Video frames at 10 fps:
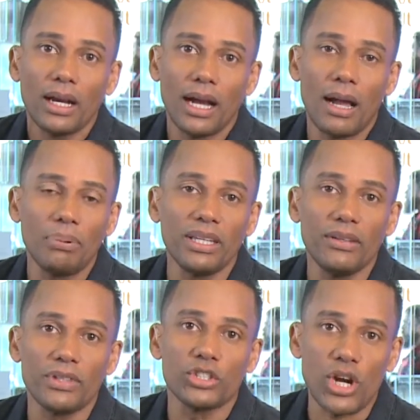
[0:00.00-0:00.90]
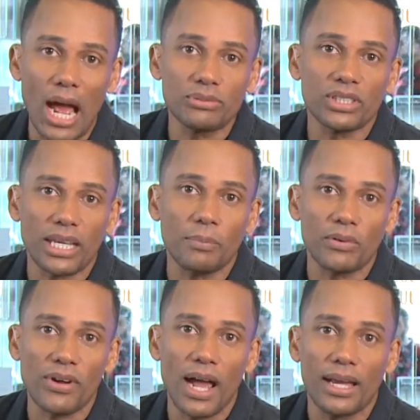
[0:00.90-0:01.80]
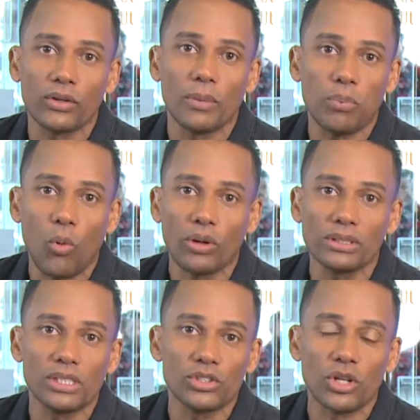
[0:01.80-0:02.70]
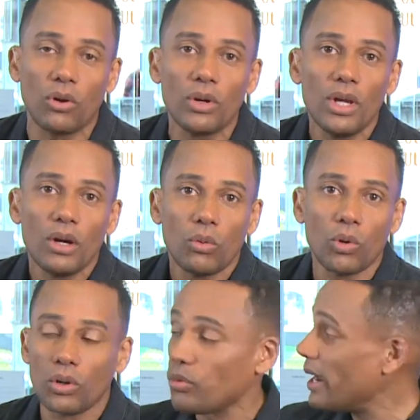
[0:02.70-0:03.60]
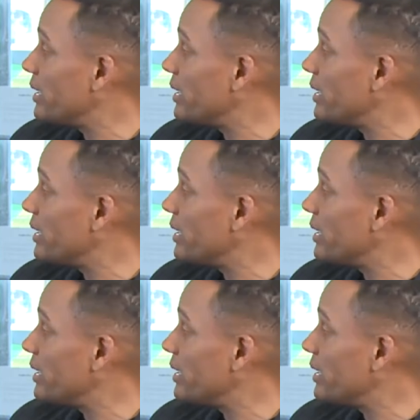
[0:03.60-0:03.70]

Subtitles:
I believe the jobs that they provide are important. And so we're